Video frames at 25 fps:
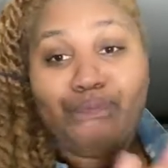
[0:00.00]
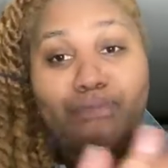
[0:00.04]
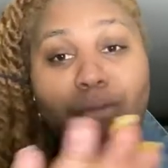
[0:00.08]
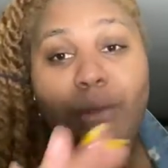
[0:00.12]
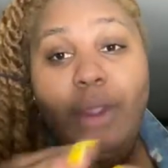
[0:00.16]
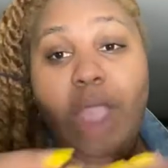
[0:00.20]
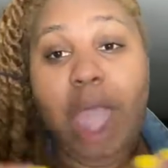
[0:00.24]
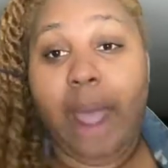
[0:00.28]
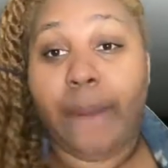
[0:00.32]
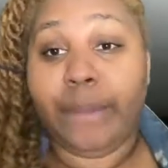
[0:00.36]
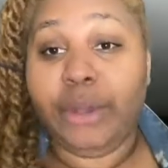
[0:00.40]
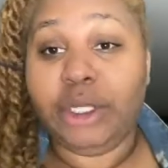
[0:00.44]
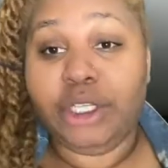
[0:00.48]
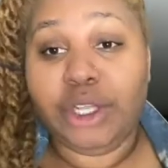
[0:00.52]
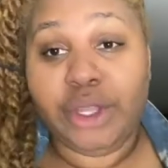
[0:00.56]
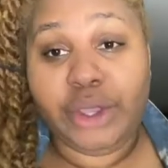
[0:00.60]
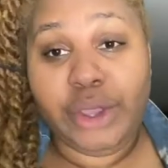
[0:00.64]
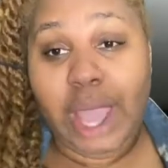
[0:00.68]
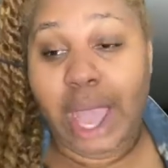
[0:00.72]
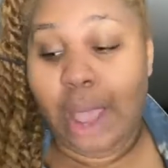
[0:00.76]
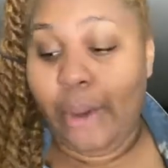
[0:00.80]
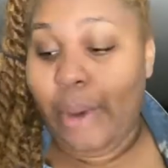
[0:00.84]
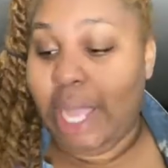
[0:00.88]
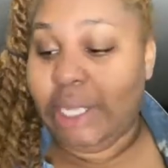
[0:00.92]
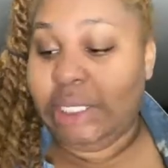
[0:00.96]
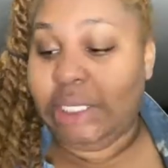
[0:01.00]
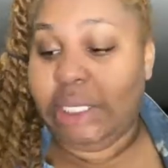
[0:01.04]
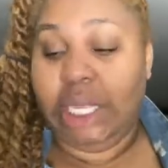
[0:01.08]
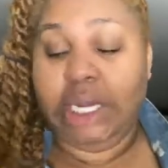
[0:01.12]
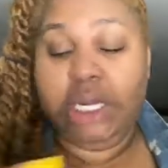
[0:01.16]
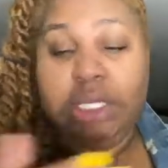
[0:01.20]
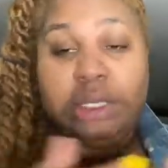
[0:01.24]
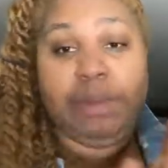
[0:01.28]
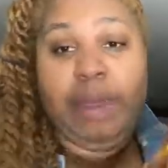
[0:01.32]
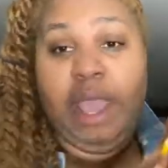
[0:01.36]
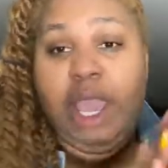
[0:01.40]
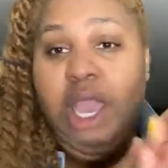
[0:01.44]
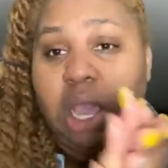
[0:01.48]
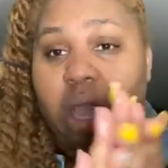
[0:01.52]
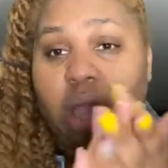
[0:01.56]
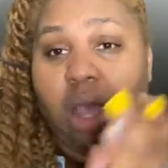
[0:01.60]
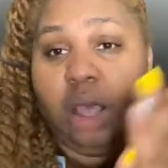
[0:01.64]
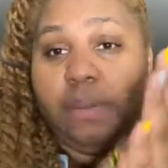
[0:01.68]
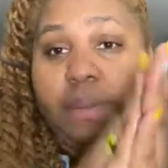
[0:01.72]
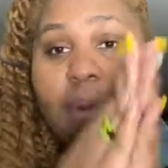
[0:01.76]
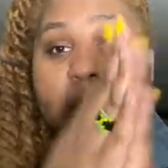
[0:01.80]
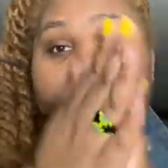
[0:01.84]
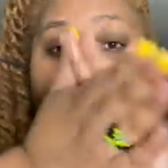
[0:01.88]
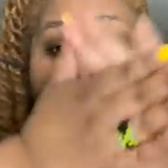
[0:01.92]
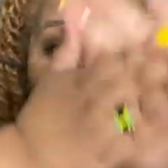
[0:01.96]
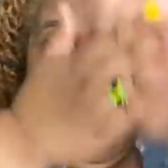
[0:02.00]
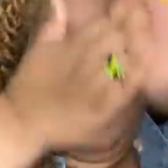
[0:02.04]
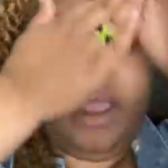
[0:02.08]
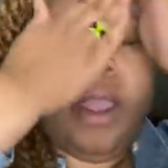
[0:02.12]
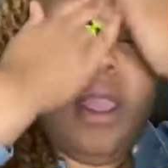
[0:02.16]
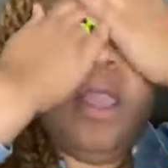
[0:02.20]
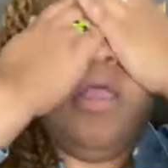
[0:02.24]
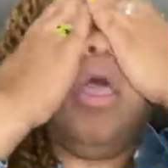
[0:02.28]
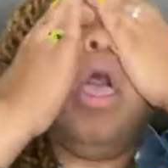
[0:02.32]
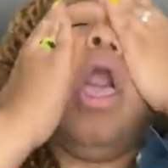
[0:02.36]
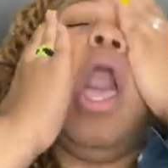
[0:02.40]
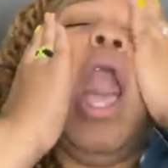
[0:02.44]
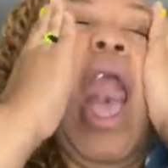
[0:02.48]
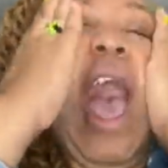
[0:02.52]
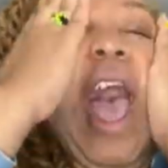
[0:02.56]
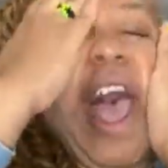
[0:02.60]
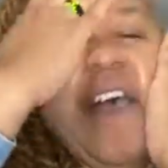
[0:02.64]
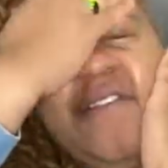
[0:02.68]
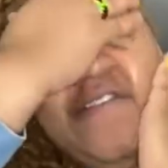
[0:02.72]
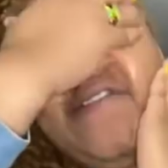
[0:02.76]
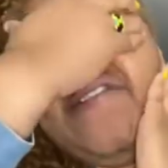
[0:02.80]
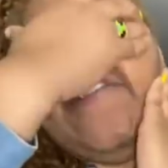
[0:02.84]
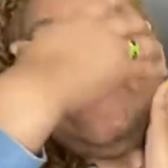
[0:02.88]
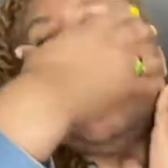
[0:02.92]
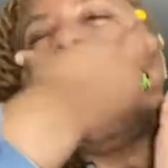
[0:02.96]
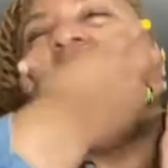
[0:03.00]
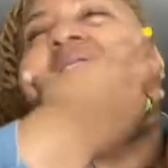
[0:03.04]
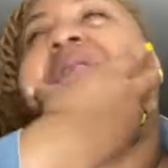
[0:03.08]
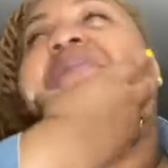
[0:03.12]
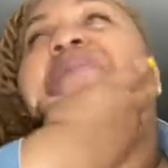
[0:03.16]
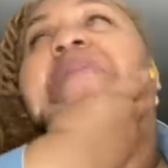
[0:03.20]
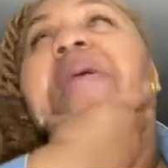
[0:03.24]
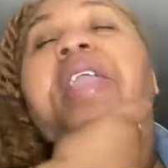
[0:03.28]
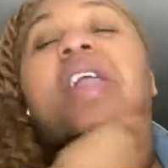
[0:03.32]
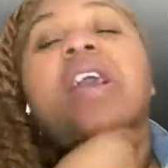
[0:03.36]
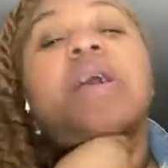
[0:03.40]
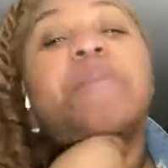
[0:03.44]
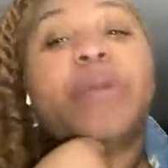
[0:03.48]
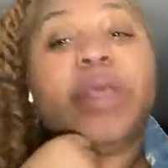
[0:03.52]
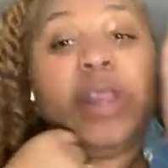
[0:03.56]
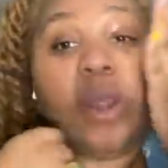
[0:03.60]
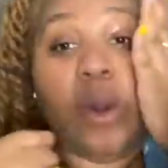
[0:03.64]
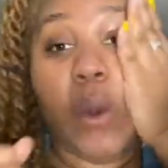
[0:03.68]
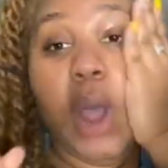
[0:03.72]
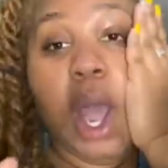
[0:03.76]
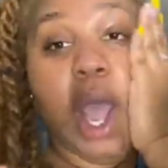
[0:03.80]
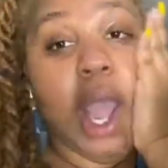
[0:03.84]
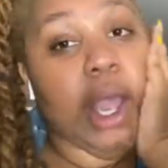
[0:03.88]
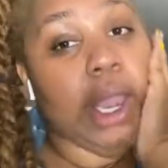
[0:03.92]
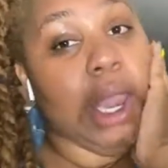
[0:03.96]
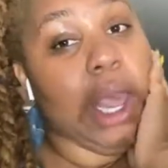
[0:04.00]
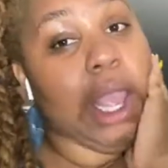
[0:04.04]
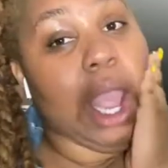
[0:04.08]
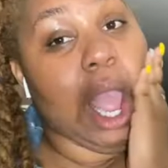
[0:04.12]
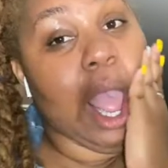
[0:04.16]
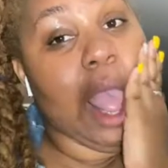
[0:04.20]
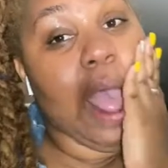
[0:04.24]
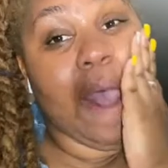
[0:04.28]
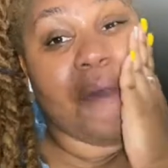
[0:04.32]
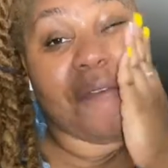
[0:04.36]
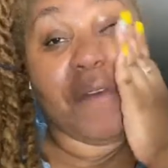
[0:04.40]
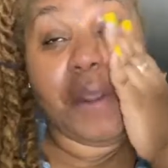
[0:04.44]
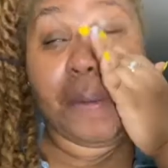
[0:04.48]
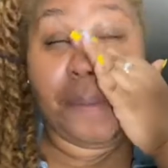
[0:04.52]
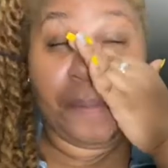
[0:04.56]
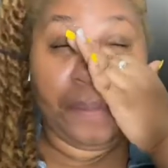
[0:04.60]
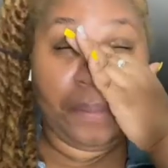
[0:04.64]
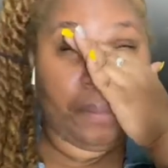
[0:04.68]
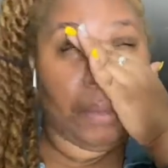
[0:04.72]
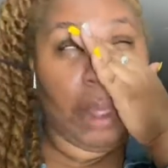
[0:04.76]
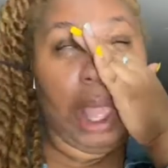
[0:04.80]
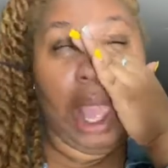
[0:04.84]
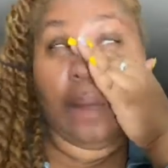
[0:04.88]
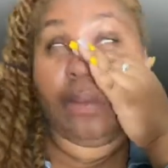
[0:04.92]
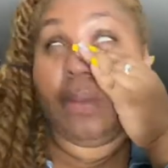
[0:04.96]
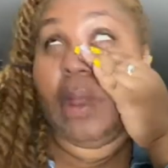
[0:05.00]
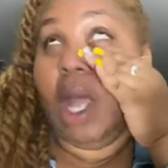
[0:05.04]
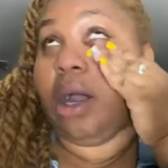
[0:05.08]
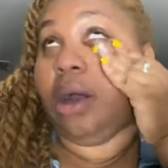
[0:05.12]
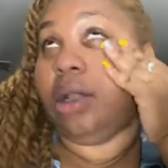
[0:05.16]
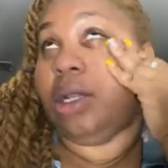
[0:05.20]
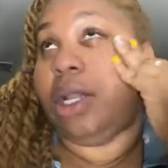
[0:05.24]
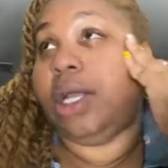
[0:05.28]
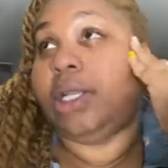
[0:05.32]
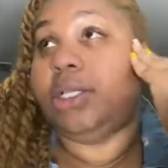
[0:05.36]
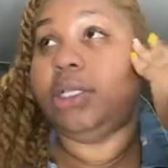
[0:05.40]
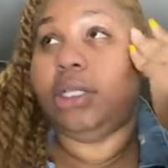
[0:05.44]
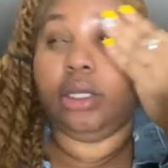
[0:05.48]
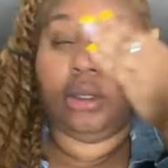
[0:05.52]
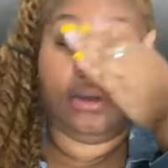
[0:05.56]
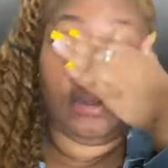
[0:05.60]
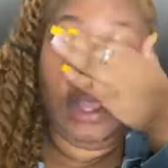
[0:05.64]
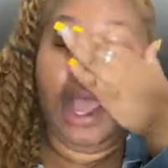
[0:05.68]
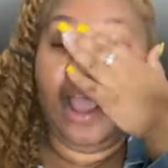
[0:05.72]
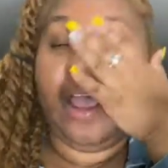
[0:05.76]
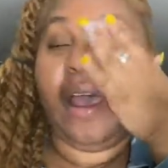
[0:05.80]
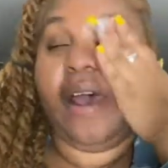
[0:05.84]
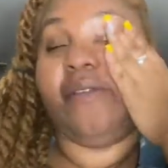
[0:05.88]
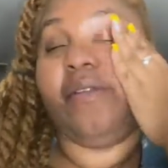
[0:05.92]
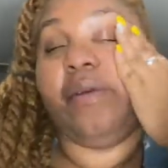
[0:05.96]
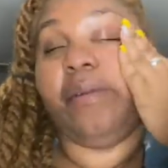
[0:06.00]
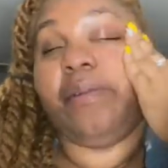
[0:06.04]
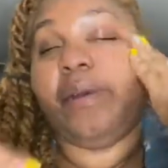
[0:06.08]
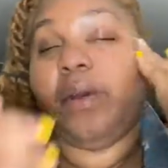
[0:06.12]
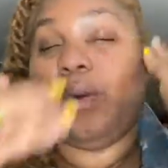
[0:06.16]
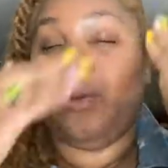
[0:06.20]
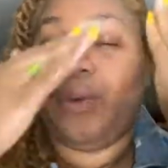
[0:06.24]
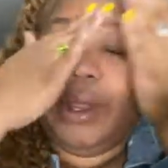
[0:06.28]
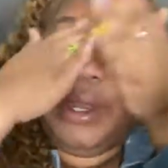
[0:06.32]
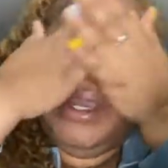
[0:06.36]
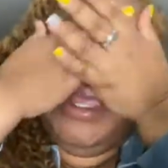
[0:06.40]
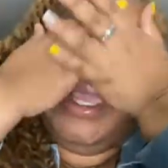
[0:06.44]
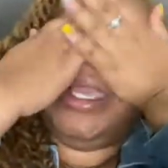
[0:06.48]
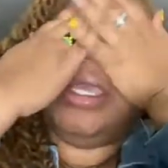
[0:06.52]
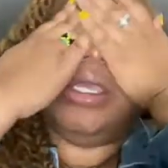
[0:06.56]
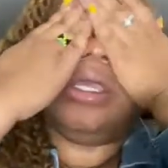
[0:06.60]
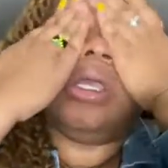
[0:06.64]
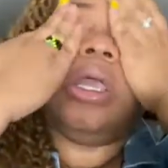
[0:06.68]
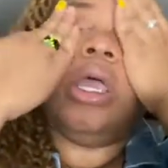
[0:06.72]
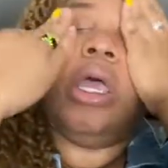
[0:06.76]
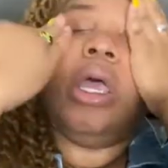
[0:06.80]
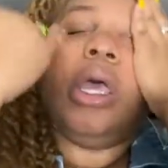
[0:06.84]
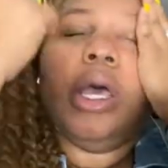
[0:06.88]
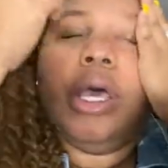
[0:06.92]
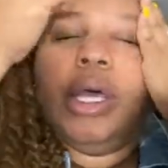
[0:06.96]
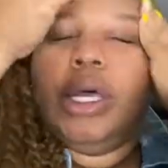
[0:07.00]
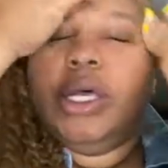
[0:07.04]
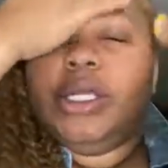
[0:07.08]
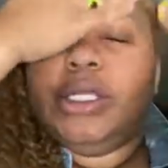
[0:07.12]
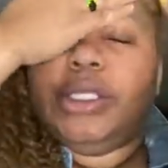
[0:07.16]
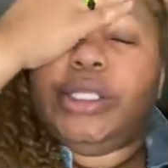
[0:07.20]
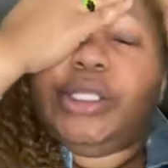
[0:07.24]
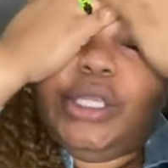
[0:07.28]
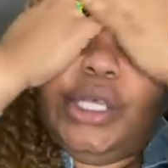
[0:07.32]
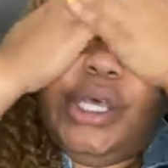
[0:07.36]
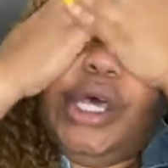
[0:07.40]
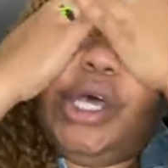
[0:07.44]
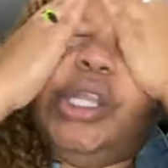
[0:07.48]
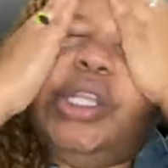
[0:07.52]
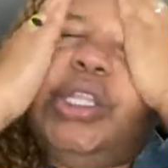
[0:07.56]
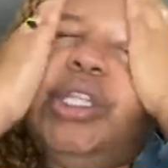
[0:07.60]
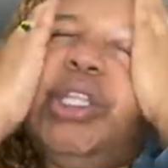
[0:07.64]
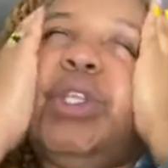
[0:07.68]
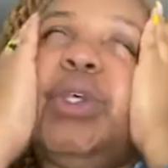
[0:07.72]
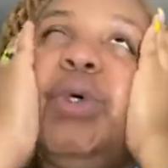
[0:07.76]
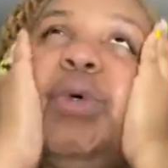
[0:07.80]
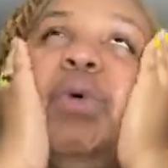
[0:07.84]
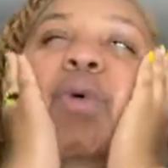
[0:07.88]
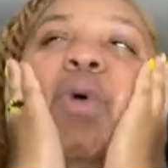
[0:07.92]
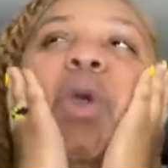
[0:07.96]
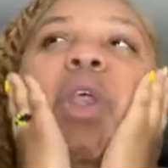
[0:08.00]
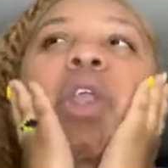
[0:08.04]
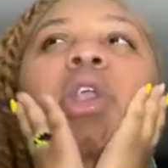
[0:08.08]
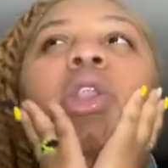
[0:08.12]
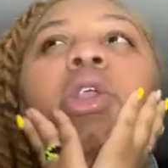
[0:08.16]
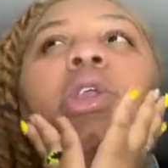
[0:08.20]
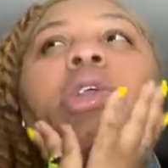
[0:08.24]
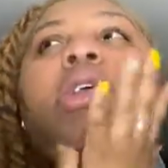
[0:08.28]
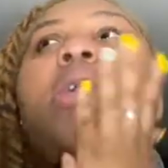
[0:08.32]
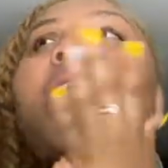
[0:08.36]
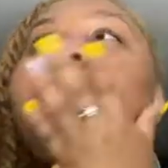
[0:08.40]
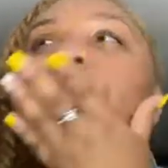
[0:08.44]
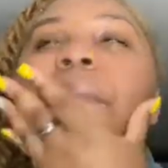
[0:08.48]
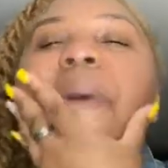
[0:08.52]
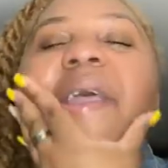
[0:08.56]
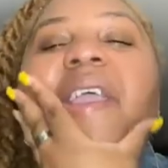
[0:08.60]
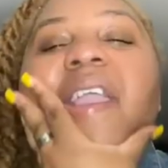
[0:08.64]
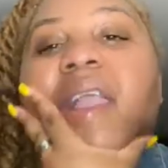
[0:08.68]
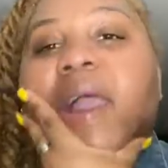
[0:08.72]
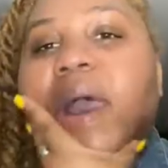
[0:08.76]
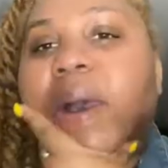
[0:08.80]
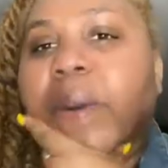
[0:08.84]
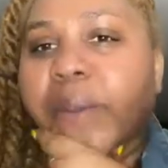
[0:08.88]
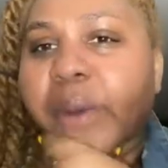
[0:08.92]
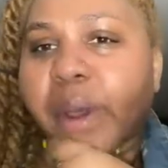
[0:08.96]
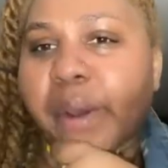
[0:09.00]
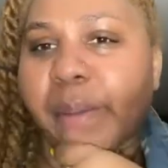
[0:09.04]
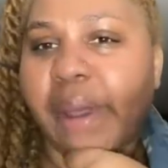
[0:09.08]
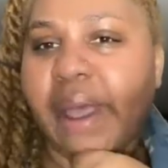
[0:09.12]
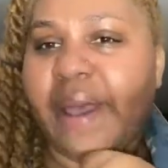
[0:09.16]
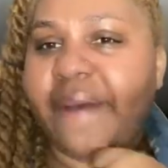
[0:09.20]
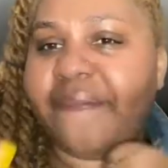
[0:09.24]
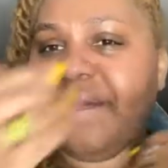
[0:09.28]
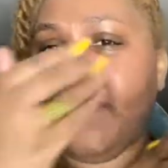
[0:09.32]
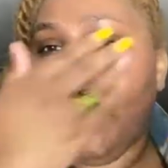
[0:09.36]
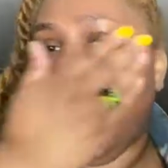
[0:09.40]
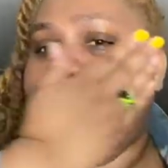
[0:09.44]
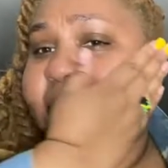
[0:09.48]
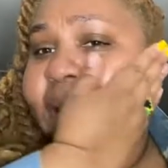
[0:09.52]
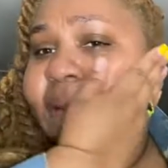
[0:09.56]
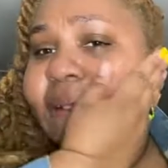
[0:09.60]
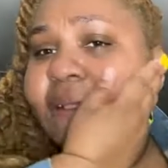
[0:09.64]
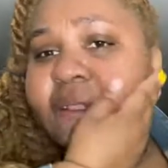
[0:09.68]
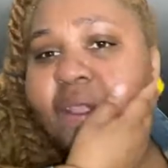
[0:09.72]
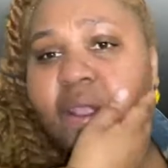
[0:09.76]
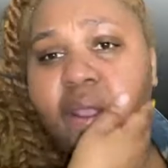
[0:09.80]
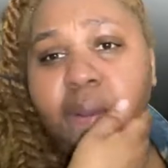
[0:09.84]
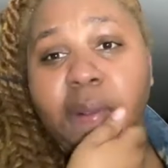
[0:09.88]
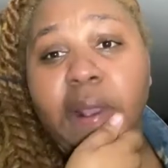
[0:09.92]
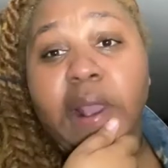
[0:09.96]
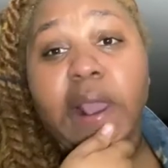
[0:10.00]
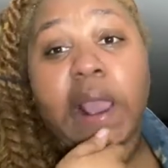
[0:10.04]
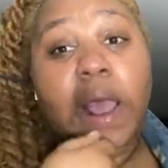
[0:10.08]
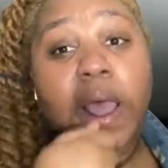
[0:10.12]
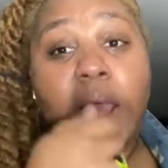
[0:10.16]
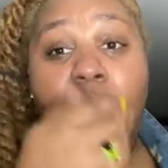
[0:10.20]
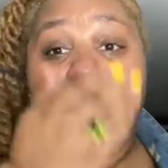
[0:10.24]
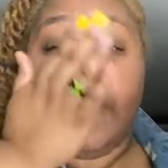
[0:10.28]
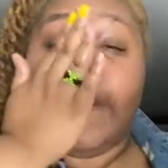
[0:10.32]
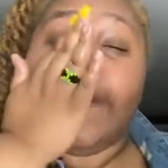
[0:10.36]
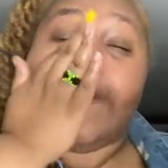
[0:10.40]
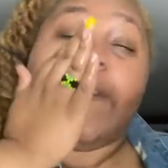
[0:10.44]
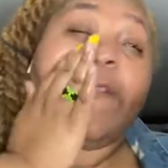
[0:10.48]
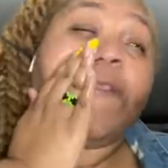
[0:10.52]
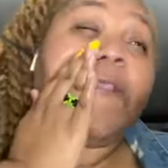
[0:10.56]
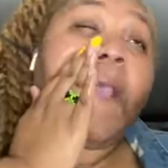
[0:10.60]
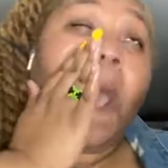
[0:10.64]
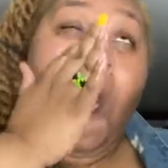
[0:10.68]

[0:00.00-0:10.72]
I'm gonna show you how I slay this makeup. Like, I haven't slayed makeup in a while. Like, I'm not gonna lie to you, I haven't been wanting to do any makeup on my face, to be honest.